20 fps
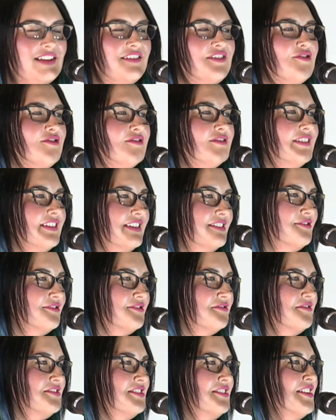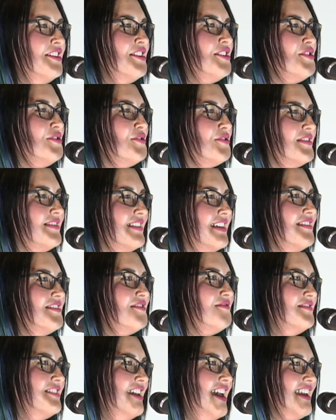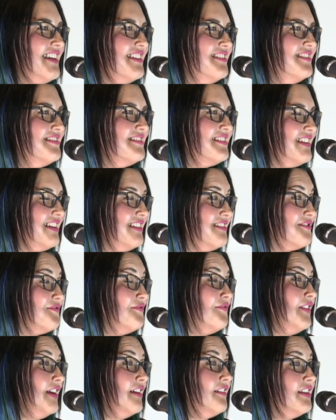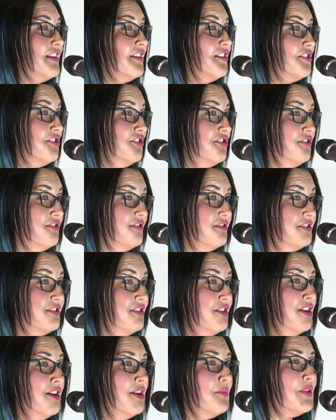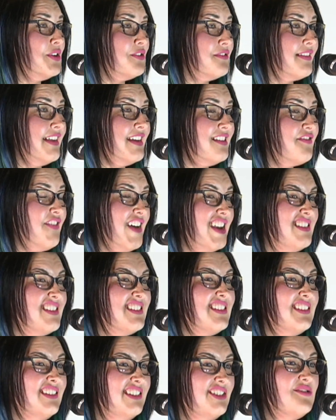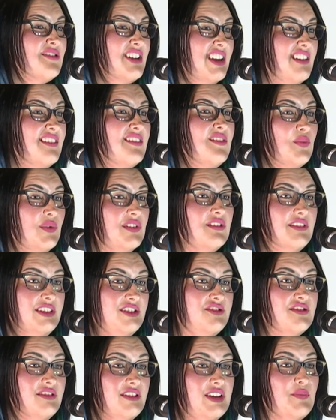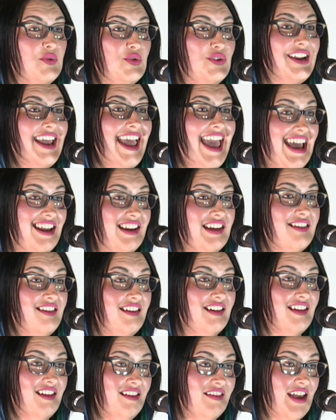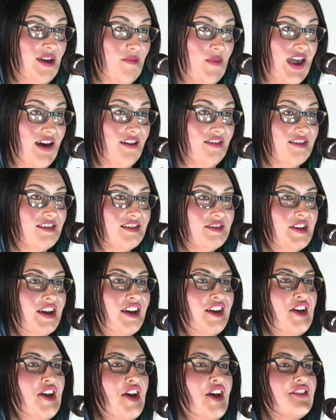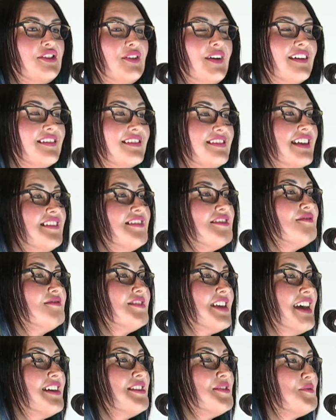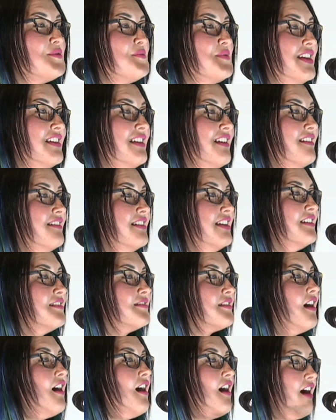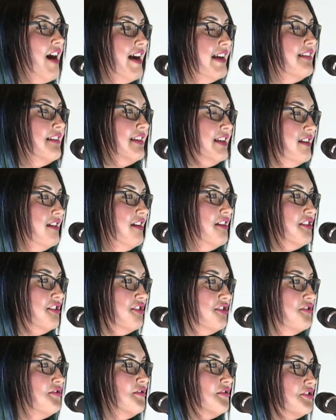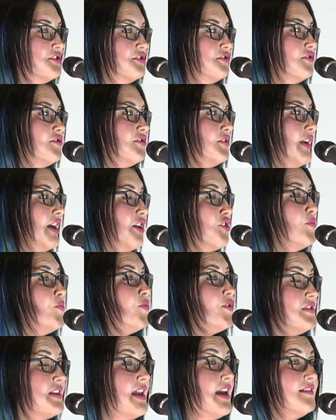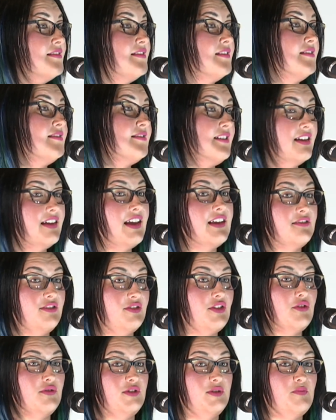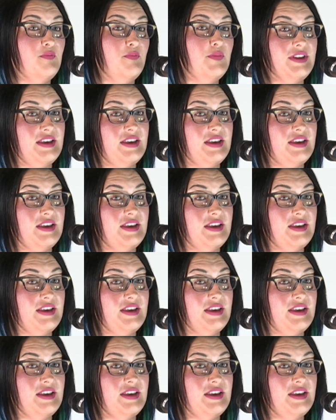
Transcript: When you're little, your sense of taste is very acute because let's face it, little kids will literally put anything in their mouths. So our sense of taste when we're young is highly acute to help protect us against those